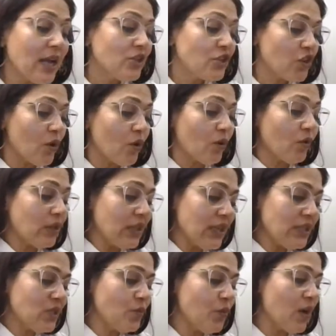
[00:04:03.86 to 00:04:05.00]
So
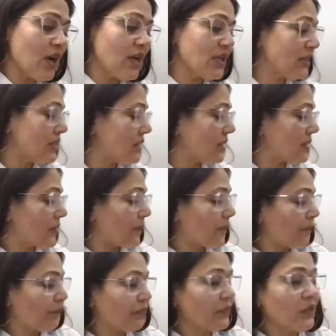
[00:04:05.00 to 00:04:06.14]
this was
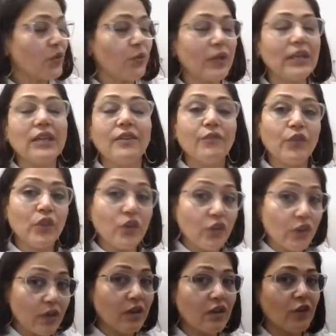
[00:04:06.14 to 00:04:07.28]
the reading for the
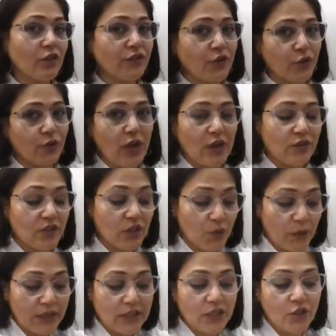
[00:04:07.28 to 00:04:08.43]
year of
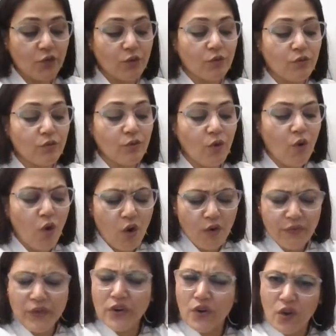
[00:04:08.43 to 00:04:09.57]
2022.
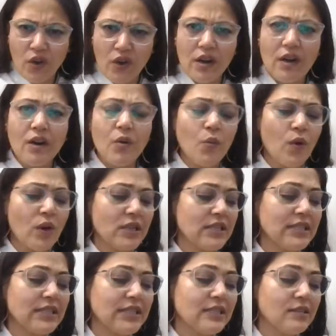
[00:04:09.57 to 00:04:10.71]
Overall, what
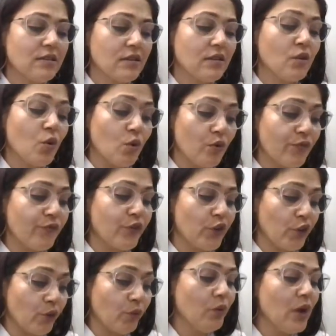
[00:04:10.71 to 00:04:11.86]
does this year hold for
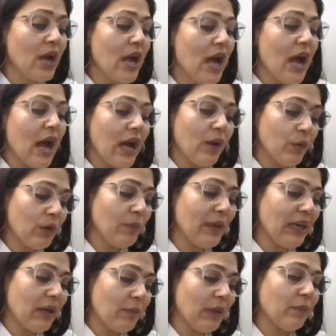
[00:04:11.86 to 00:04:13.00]
you? I will be
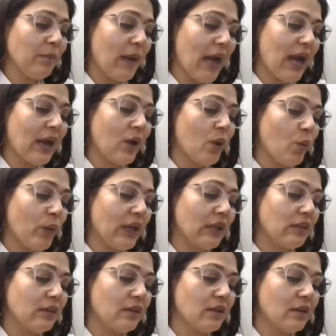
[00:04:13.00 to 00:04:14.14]
coming back
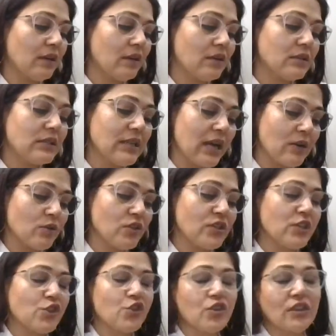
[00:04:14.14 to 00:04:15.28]
with a tarot
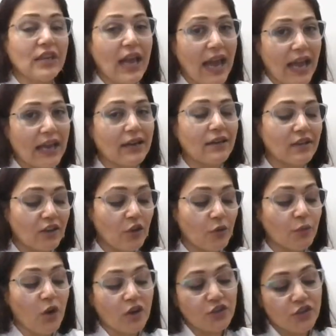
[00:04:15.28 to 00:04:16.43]
session, and the
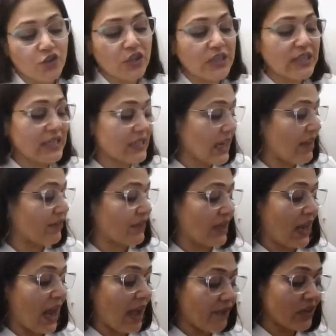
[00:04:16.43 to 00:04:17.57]
numerology is left, and
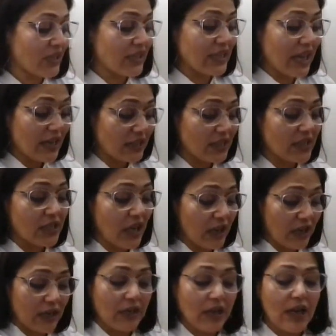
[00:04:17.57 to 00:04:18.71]
I haven't yet done
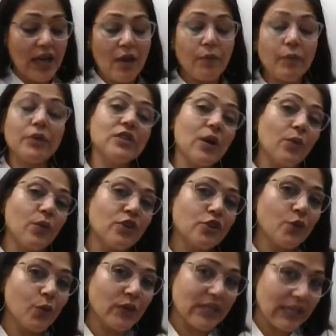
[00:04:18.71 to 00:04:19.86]
it because I want to
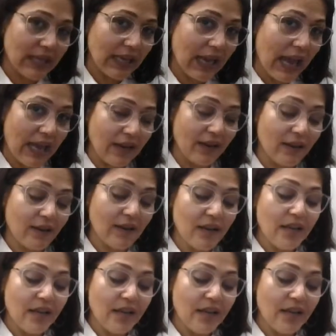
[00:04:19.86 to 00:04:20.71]
do it in the end.